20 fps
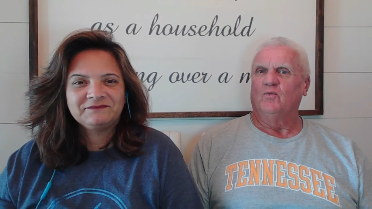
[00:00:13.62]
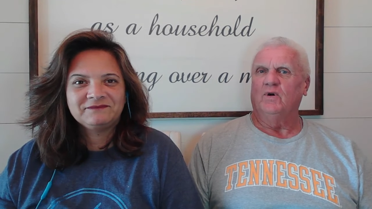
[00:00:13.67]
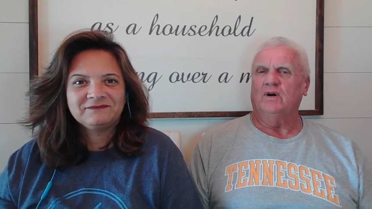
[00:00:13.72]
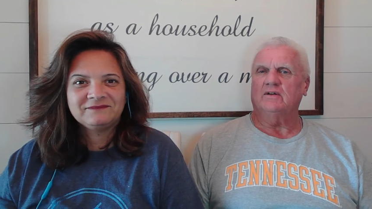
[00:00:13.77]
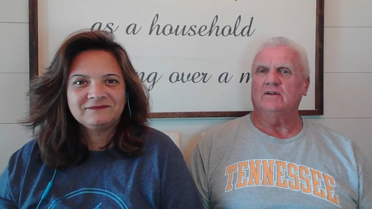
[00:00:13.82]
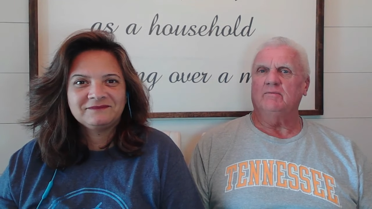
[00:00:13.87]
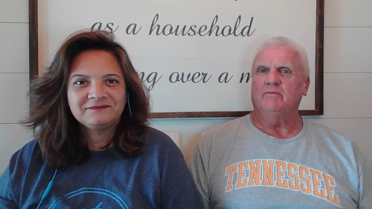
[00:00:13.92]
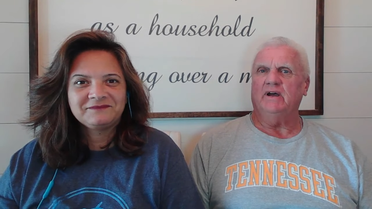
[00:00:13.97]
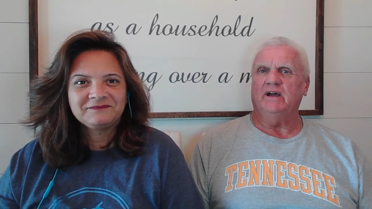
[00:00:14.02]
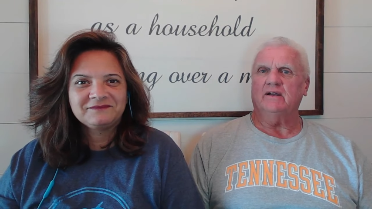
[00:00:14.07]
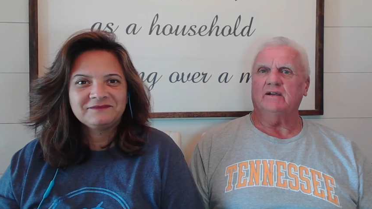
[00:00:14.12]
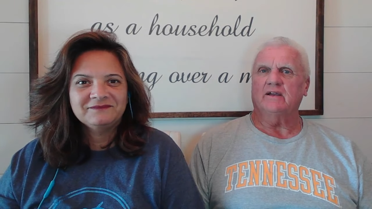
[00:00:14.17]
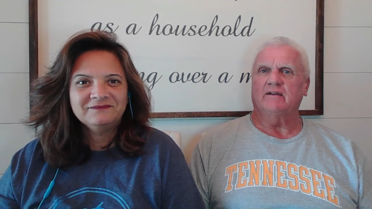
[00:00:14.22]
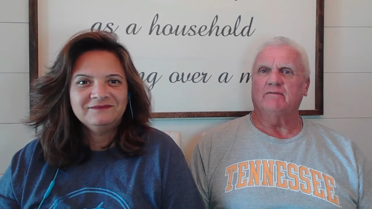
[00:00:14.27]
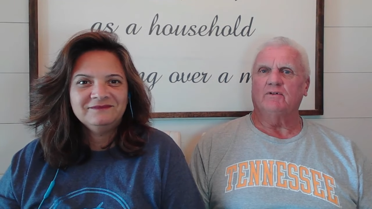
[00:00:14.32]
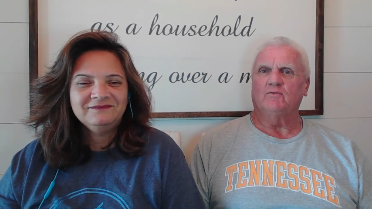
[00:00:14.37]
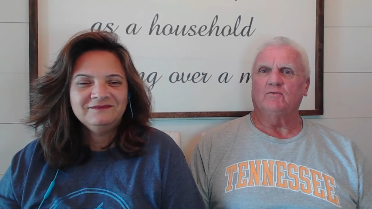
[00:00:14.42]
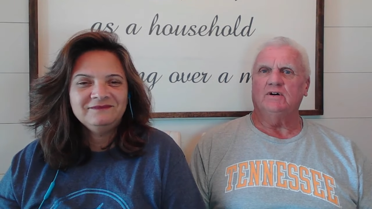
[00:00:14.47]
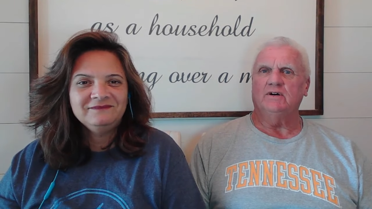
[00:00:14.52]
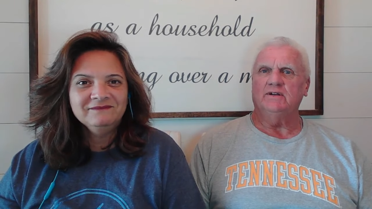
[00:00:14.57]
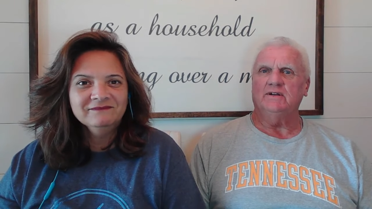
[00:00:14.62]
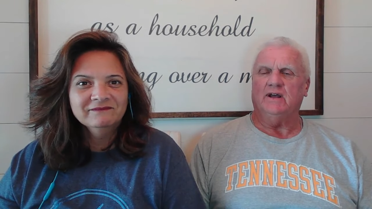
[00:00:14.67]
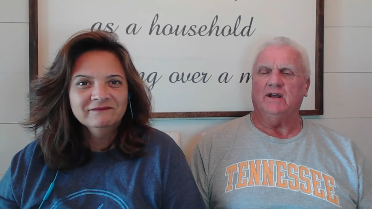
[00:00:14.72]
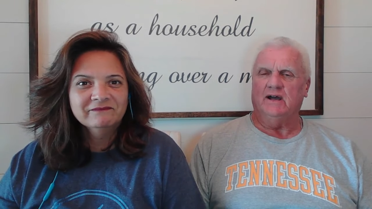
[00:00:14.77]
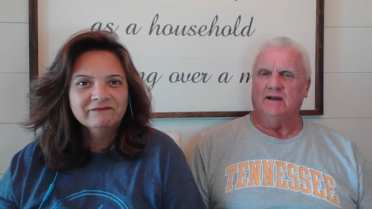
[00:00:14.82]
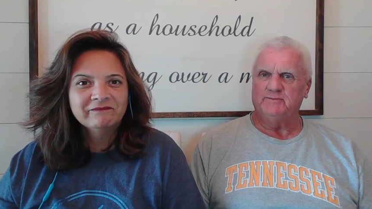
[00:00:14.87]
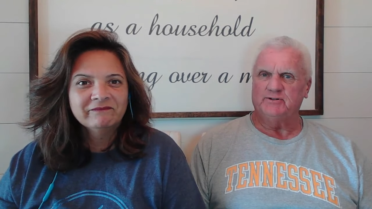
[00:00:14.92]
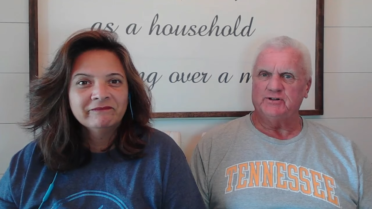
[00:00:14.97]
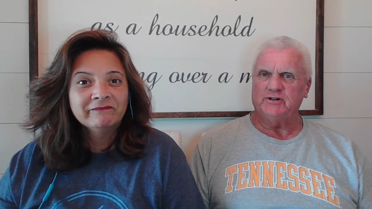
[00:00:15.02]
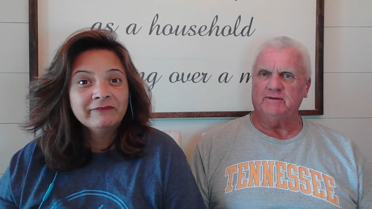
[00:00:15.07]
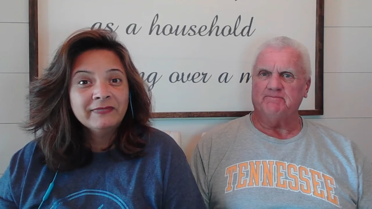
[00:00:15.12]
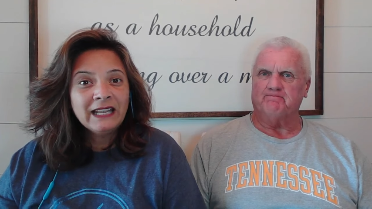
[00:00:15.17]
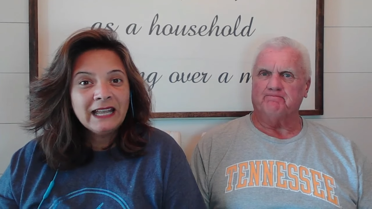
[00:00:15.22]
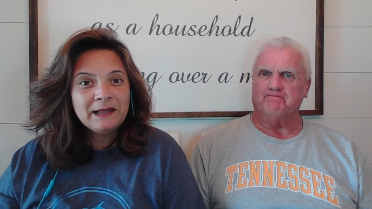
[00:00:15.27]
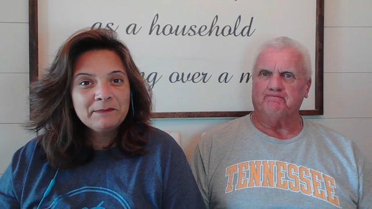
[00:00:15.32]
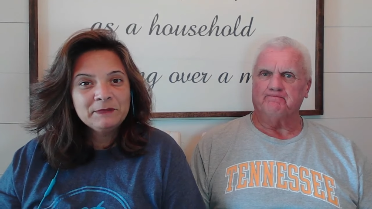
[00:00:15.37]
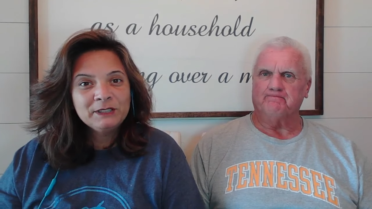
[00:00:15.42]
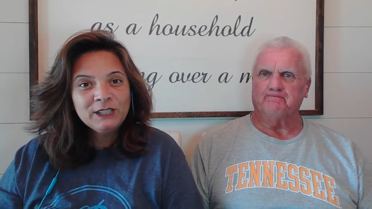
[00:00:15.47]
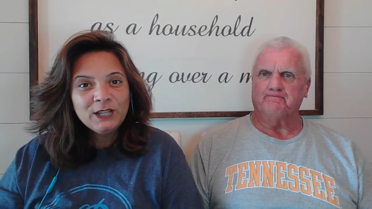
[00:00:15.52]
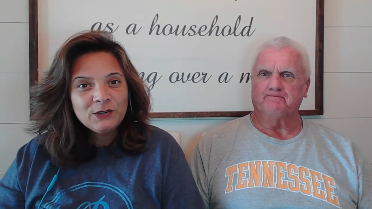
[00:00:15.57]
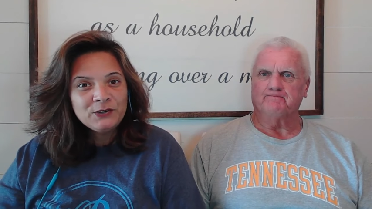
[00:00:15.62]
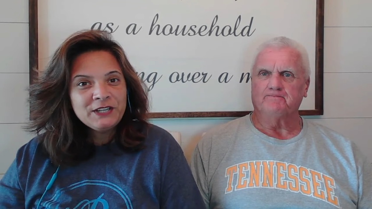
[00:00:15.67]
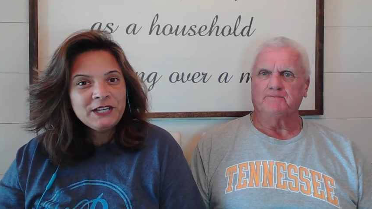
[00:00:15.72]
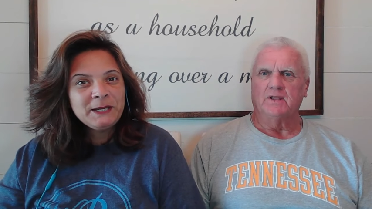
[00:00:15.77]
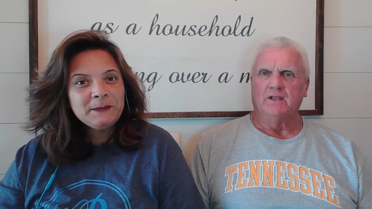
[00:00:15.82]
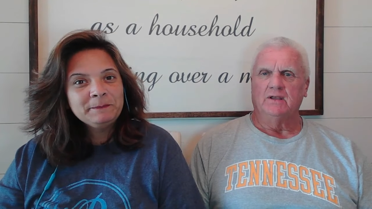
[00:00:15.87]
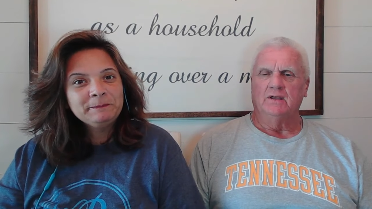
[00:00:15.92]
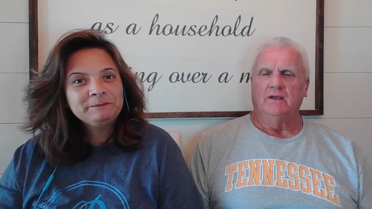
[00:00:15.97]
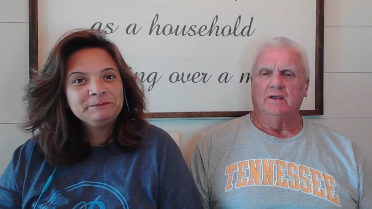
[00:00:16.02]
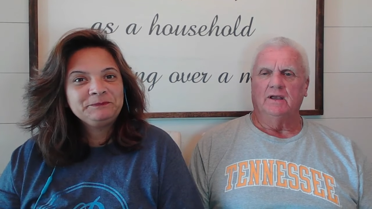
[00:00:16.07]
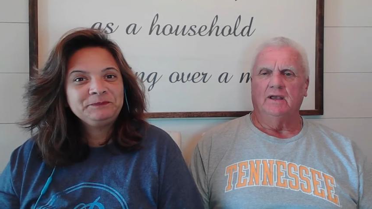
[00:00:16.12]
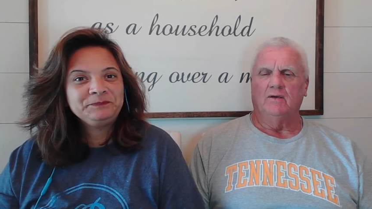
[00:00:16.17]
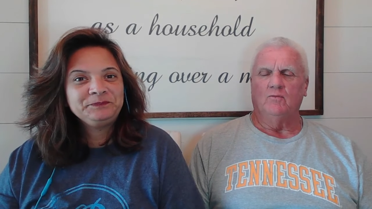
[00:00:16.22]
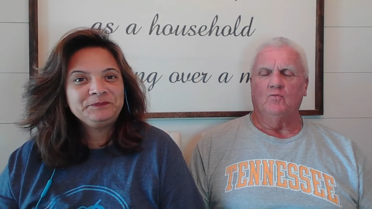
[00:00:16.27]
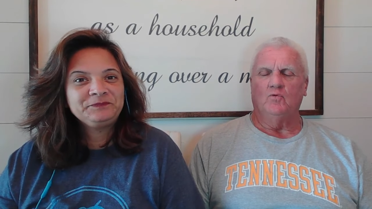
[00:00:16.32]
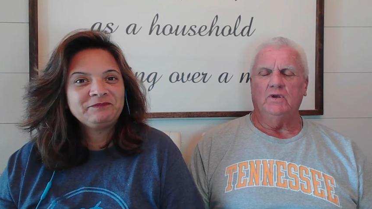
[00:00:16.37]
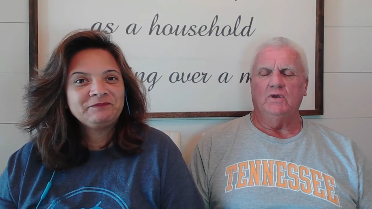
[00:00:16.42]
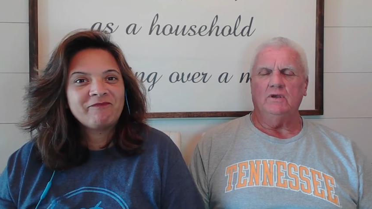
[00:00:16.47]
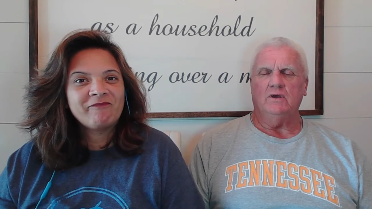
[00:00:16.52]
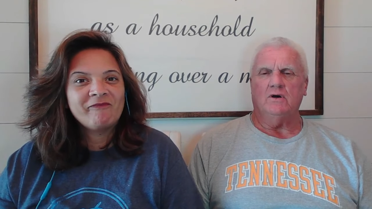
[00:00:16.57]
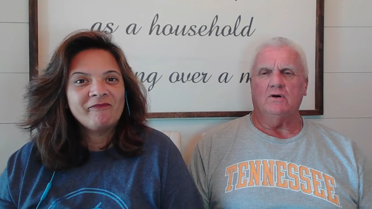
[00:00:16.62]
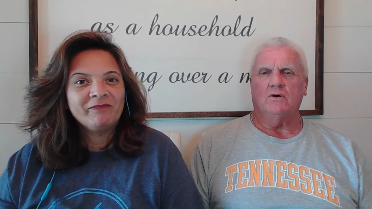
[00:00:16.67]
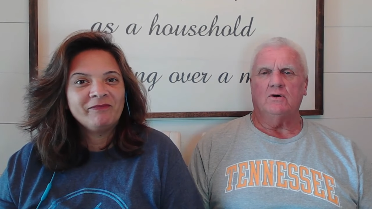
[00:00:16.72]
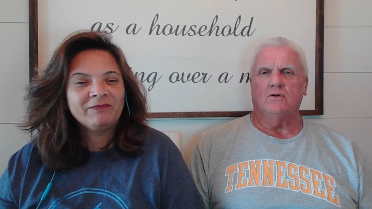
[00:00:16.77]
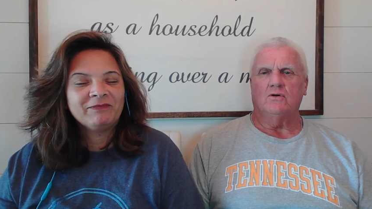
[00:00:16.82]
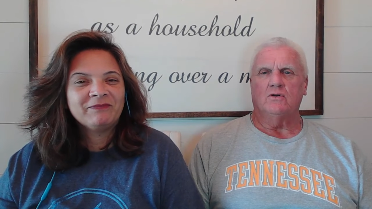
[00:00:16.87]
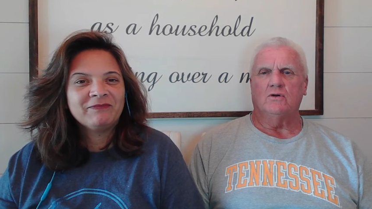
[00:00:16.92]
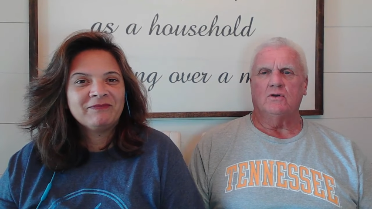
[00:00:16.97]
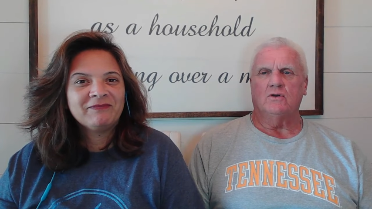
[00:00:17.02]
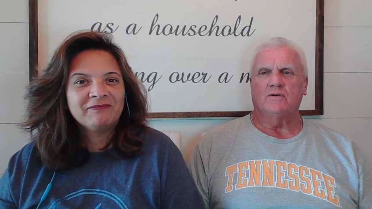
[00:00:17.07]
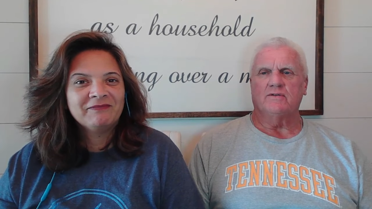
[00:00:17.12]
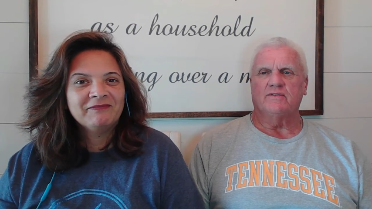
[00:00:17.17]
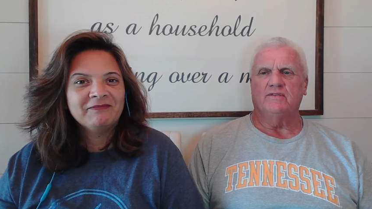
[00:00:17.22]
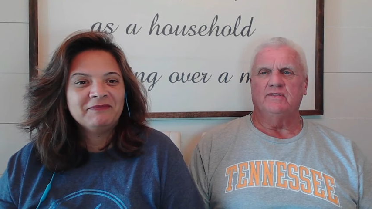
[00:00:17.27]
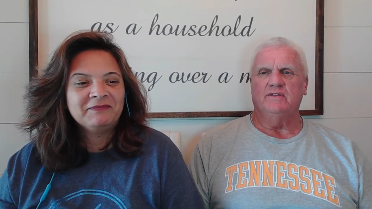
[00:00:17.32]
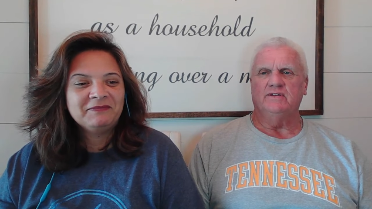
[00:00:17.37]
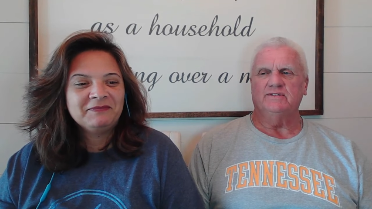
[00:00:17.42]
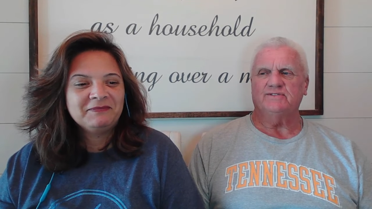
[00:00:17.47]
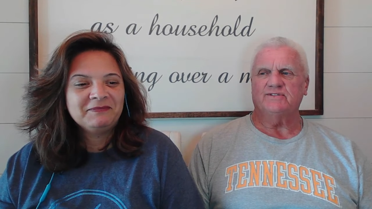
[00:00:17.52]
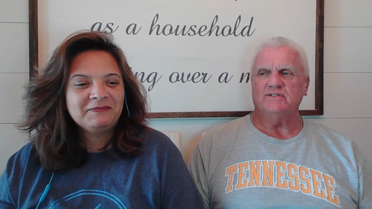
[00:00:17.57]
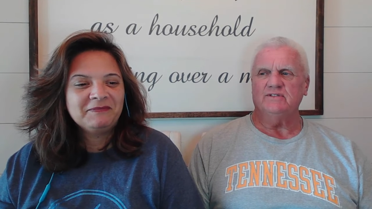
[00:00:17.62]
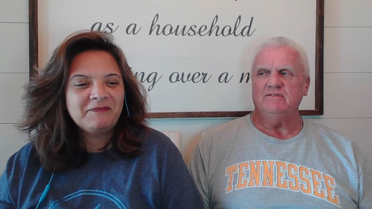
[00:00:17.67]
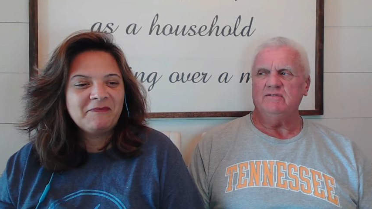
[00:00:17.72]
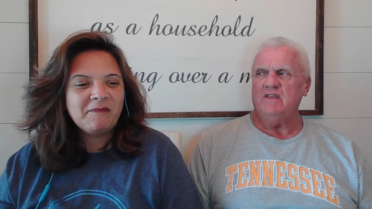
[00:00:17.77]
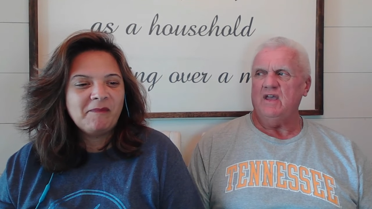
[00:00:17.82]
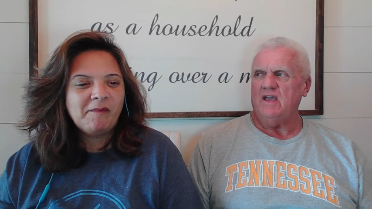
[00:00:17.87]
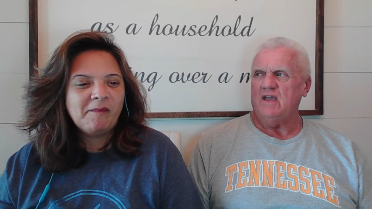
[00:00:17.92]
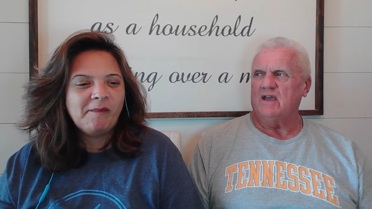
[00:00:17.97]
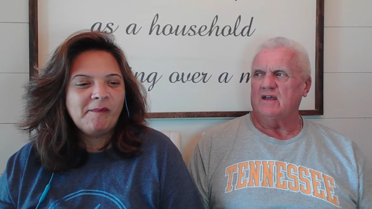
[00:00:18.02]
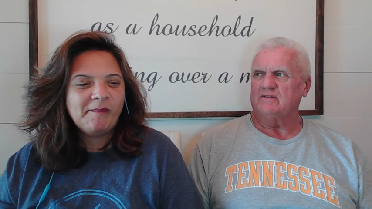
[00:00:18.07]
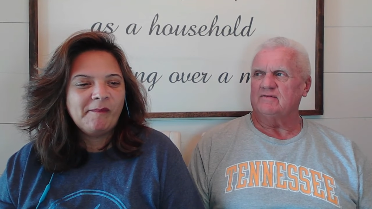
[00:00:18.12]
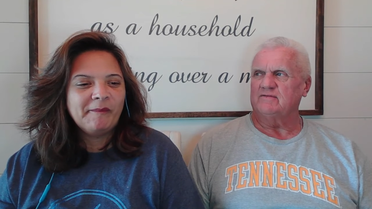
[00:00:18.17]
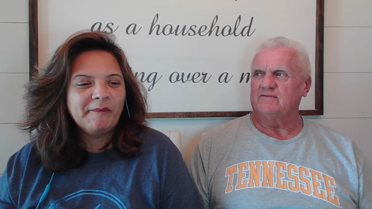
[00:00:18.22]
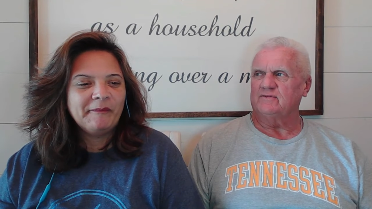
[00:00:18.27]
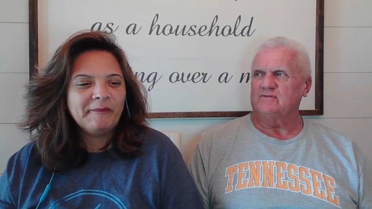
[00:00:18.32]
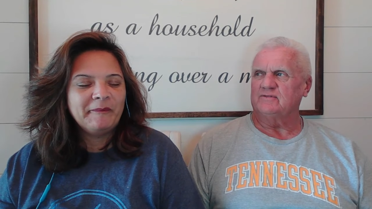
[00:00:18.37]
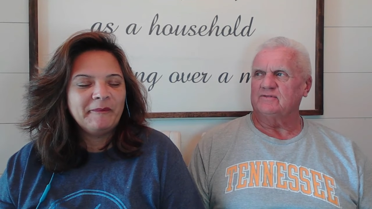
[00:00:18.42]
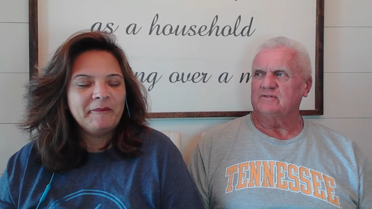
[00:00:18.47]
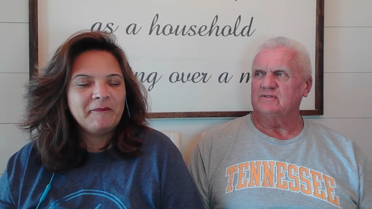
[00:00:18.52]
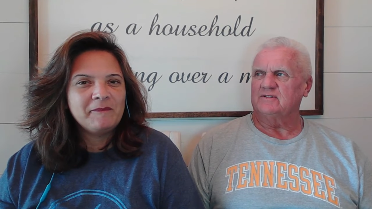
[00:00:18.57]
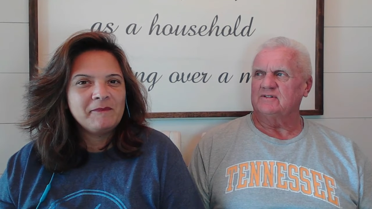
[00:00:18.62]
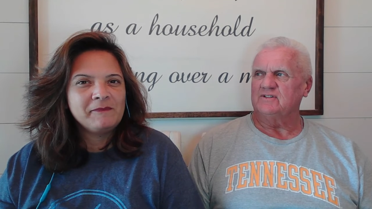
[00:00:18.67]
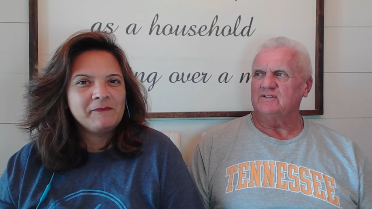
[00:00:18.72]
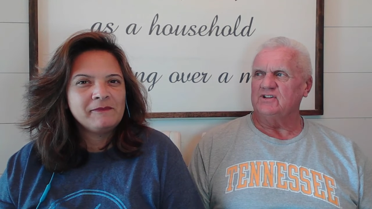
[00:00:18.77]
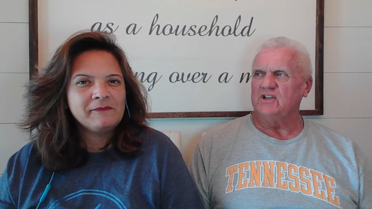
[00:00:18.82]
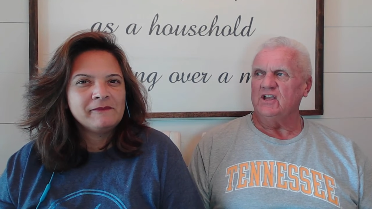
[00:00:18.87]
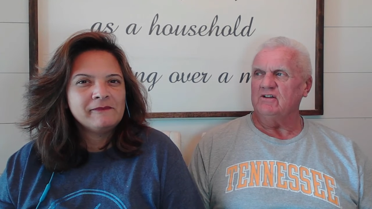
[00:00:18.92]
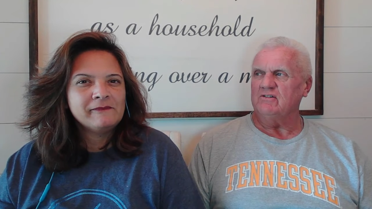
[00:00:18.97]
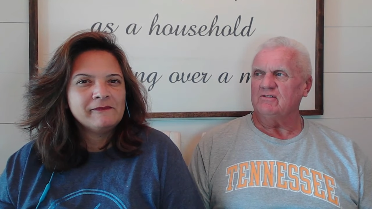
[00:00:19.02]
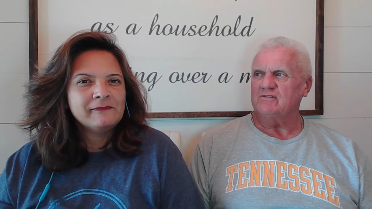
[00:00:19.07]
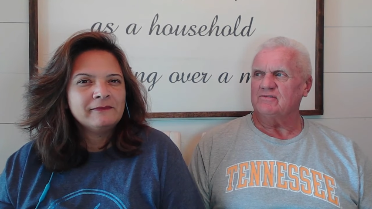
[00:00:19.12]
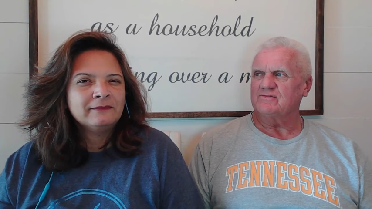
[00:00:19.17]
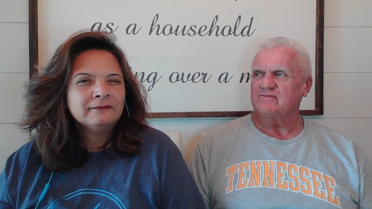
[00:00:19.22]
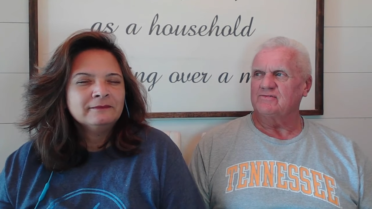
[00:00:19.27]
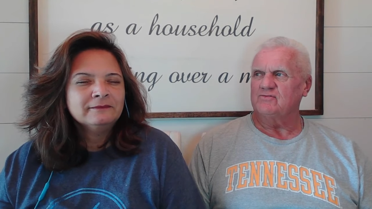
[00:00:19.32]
Speaker 1: Welcome back, everyone. I'm Jim. I'm Clody. And we are this and that for the year